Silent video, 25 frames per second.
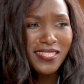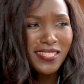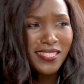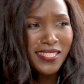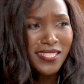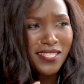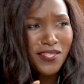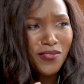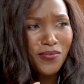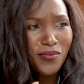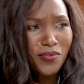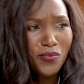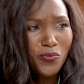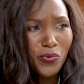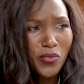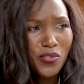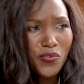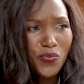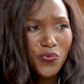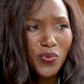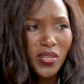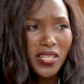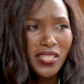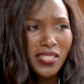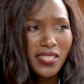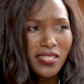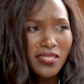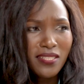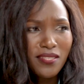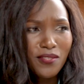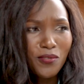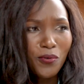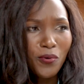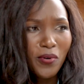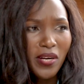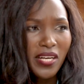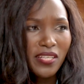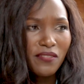it was really
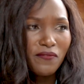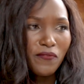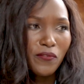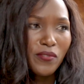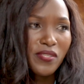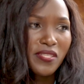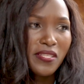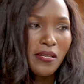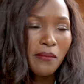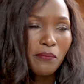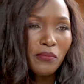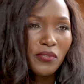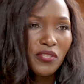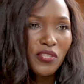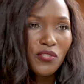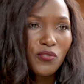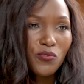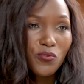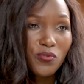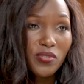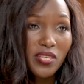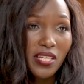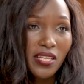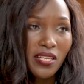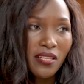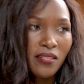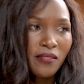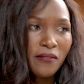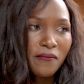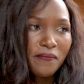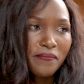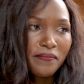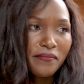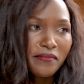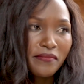so hard for somebody to tell.